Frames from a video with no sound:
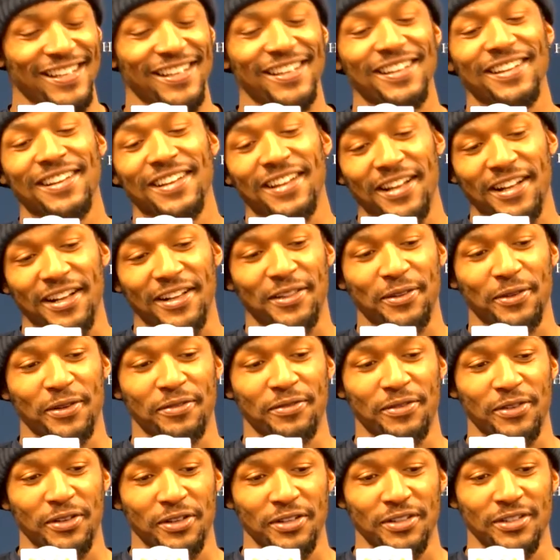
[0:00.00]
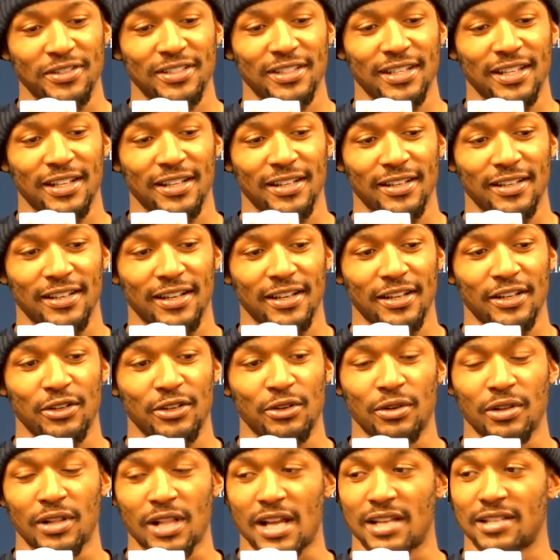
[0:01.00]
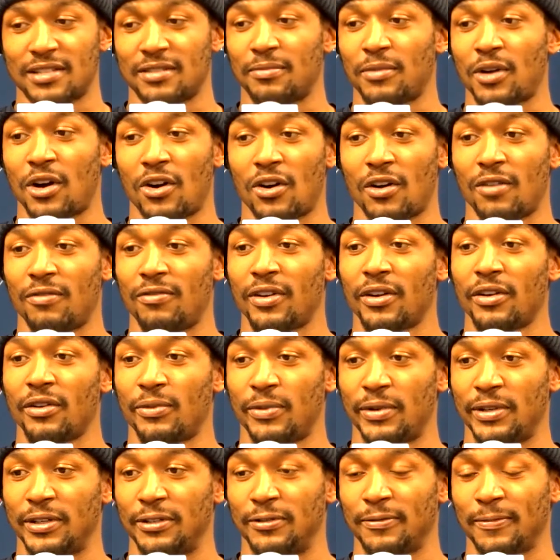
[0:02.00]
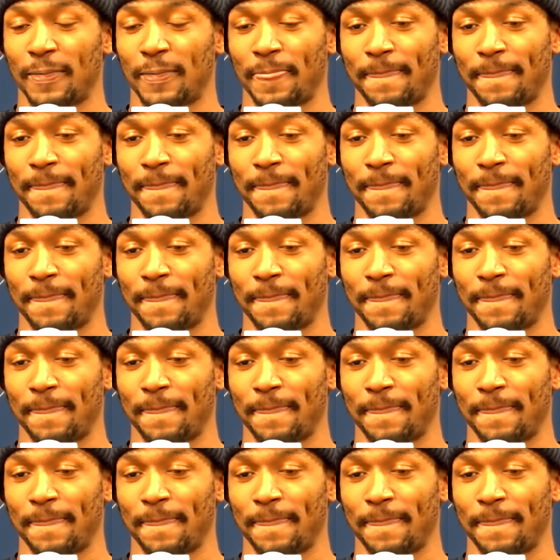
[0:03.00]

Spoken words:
and they utilize them all very well.